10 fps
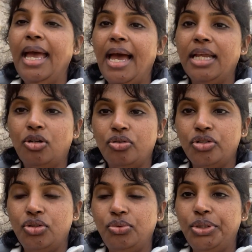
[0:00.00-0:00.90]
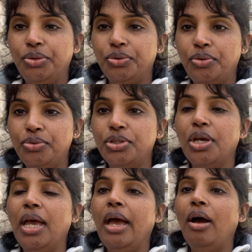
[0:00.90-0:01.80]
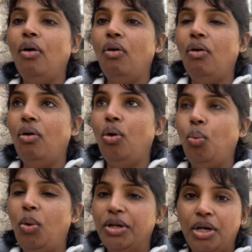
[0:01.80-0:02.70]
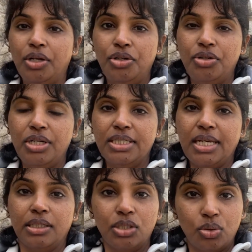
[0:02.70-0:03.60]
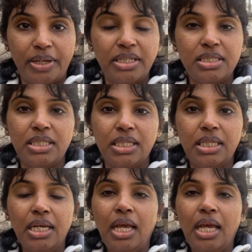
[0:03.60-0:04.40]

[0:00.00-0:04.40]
it costs two euros or 120